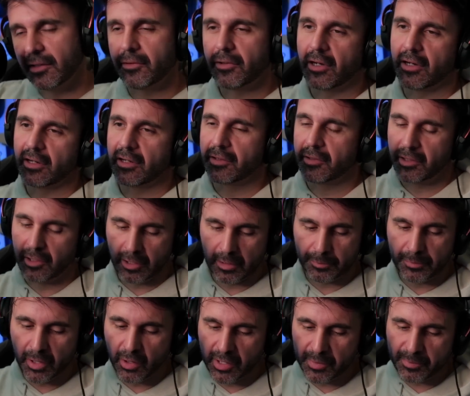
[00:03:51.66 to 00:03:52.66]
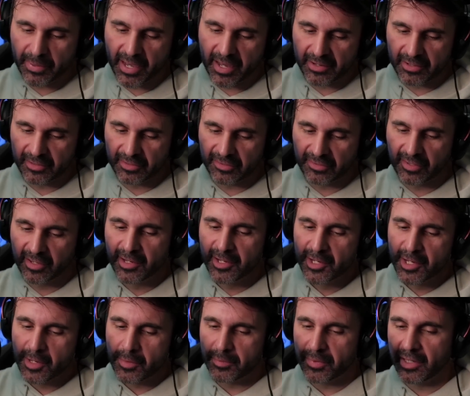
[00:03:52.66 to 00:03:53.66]
our, our bowing patterns
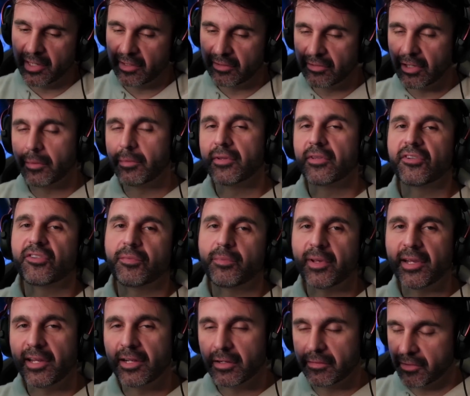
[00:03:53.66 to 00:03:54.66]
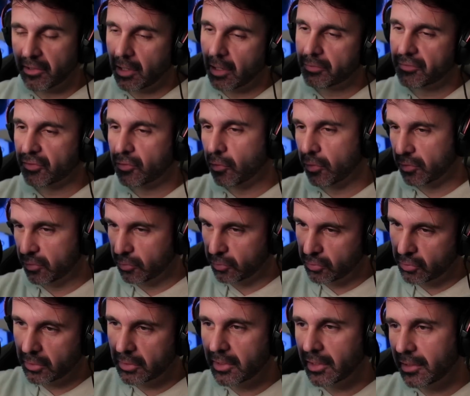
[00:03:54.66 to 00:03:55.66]
being double the speed of the harpsichord.
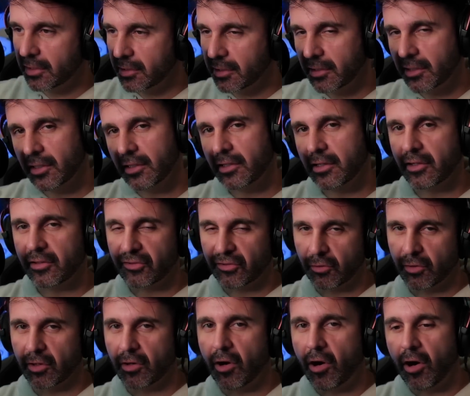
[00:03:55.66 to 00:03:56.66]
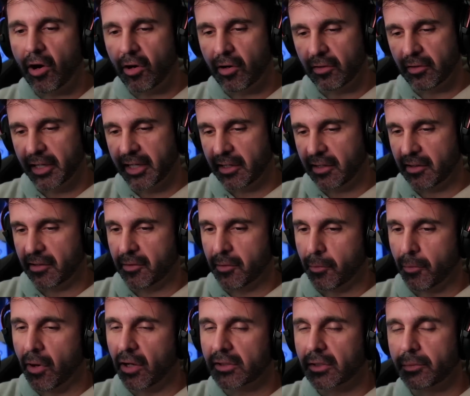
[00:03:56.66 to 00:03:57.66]
So it all like
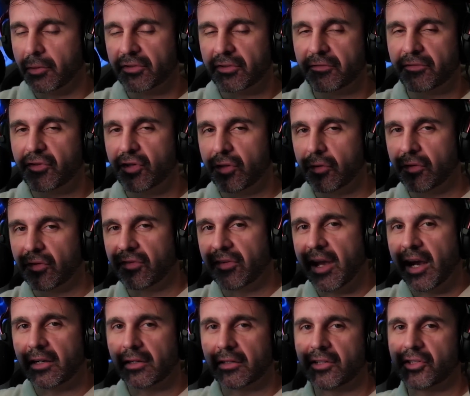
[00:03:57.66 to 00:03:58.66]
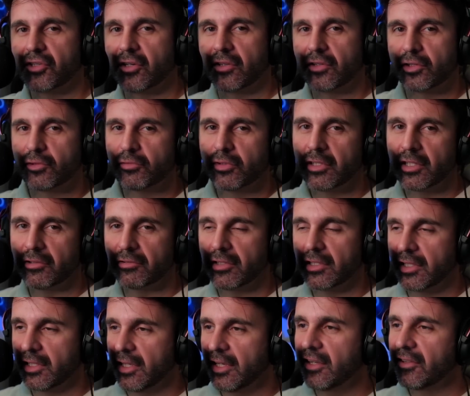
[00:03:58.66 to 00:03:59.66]
multiples of two stack on each other really,
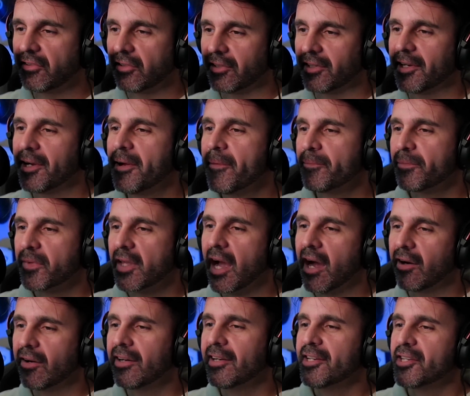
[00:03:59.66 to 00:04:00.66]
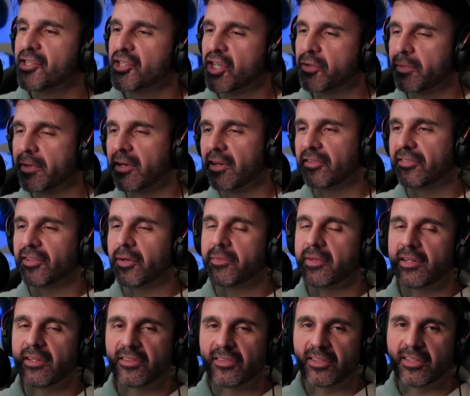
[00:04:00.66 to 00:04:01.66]
really easily. Now, just because
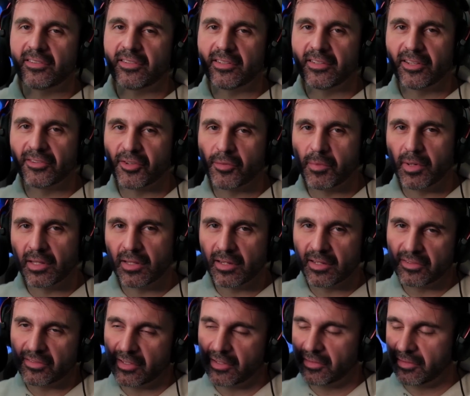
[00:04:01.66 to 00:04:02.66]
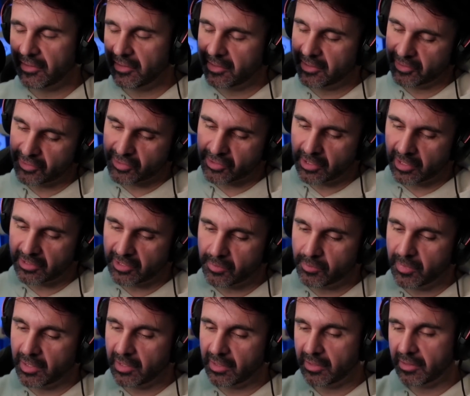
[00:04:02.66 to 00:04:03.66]
something is easy doesn't mean that it's easy to construct
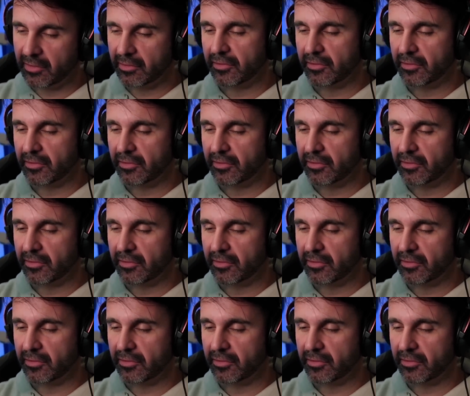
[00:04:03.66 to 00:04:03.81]
and make,